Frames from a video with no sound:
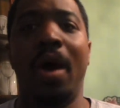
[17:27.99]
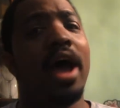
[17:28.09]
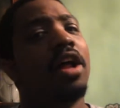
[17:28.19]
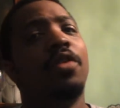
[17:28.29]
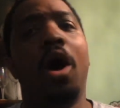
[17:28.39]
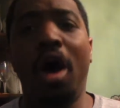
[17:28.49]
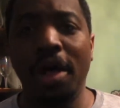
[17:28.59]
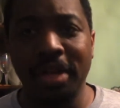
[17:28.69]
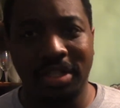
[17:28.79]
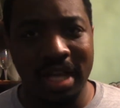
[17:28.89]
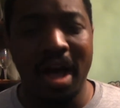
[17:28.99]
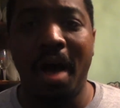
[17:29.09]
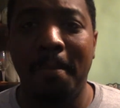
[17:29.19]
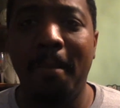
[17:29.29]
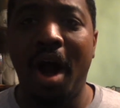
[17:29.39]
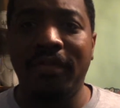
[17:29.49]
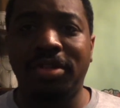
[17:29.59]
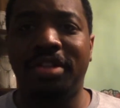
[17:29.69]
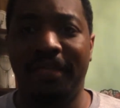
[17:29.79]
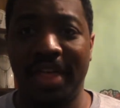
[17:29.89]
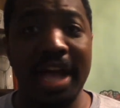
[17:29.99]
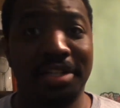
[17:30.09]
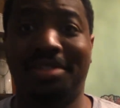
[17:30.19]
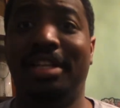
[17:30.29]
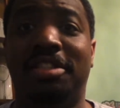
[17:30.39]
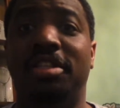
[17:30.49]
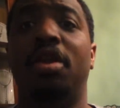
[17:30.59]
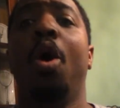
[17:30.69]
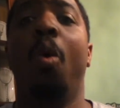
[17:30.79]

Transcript: out of all the Marvel stuff I just listed,